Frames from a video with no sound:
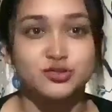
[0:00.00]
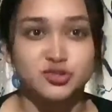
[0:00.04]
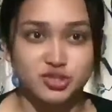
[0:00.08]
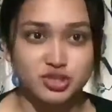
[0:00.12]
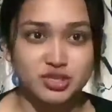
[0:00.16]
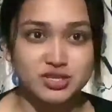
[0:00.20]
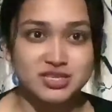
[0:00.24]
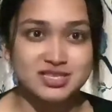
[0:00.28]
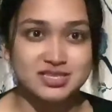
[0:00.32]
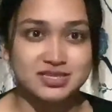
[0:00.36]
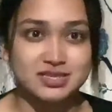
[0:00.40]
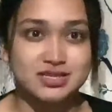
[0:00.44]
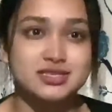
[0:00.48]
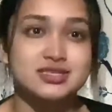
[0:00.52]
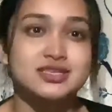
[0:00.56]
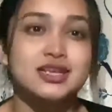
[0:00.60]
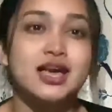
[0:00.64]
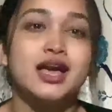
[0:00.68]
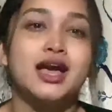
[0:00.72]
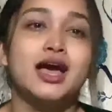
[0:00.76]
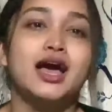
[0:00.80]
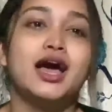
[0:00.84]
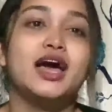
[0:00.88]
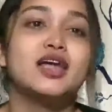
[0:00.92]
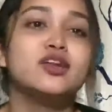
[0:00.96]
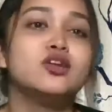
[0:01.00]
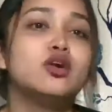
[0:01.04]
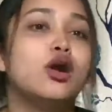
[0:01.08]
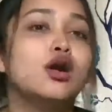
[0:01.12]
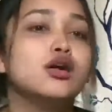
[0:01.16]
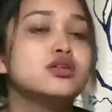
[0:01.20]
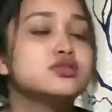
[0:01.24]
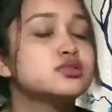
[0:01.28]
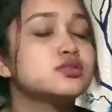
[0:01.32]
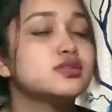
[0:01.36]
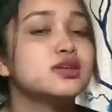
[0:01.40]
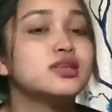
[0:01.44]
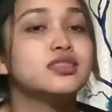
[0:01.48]
Justice and
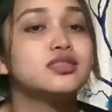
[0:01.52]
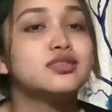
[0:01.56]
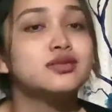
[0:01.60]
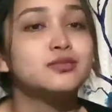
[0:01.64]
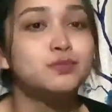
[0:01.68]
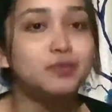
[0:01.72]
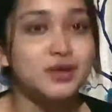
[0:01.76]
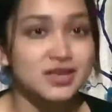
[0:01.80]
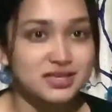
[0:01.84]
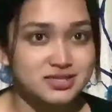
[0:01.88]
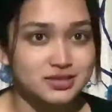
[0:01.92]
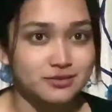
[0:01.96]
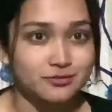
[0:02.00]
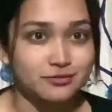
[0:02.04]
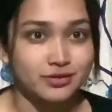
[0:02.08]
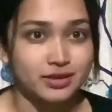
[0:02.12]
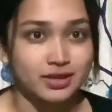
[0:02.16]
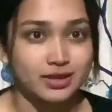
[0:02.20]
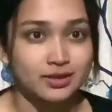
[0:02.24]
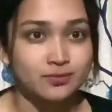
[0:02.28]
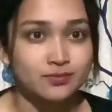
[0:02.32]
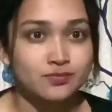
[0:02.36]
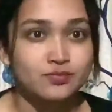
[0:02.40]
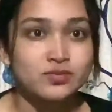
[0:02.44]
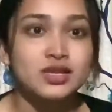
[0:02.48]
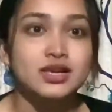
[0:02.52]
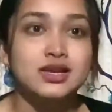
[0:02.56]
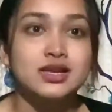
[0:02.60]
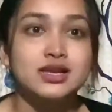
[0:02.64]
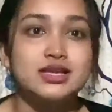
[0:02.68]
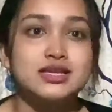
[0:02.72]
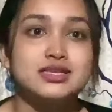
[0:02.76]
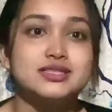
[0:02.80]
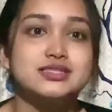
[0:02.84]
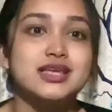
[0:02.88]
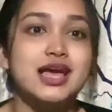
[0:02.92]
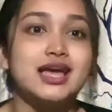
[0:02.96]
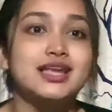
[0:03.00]
also in the Pacific.
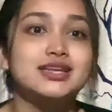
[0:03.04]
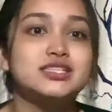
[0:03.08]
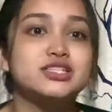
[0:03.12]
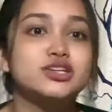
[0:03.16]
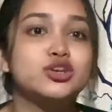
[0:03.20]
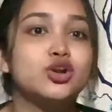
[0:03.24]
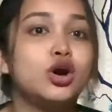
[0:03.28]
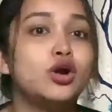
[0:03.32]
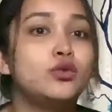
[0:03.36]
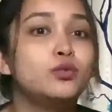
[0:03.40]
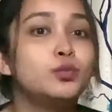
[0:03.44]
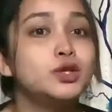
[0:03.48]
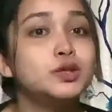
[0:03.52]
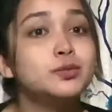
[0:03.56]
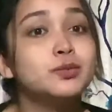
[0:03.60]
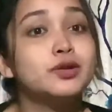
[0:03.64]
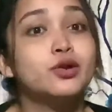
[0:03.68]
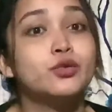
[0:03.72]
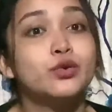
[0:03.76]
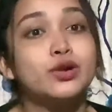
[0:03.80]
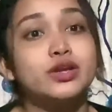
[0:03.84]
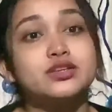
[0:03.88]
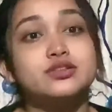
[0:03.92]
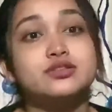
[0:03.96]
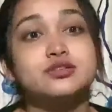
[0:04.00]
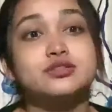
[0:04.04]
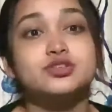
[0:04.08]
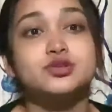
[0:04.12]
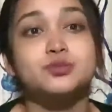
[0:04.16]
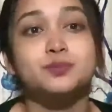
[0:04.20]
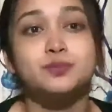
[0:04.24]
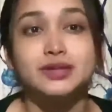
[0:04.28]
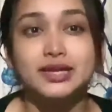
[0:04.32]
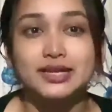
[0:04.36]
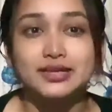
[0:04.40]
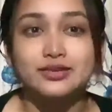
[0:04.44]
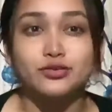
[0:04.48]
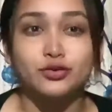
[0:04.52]
Santiago will be going to
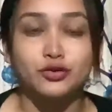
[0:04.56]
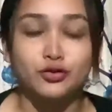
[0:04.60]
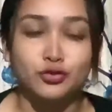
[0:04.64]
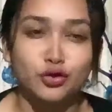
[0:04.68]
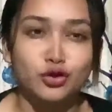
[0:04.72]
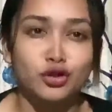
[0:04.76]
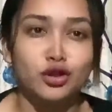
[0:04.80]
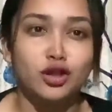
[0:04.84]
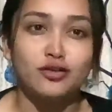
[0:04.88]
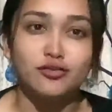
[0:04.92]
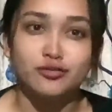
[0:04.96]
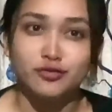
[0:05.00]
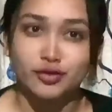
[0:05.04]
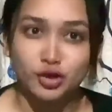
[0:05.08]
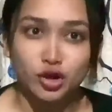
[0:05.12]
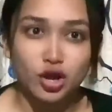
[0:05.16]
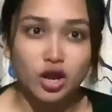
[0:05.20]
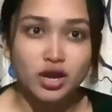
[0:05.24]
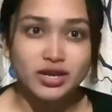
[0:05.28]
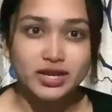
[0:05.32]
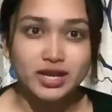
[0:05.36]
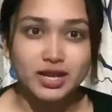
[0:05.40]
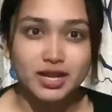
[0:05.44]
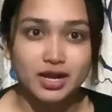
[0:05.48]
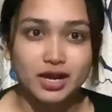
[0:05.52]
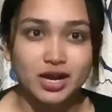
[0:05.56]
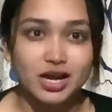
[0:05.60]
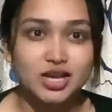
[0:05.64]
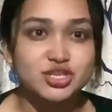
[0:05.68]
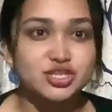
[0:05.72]
play the role of Veronica.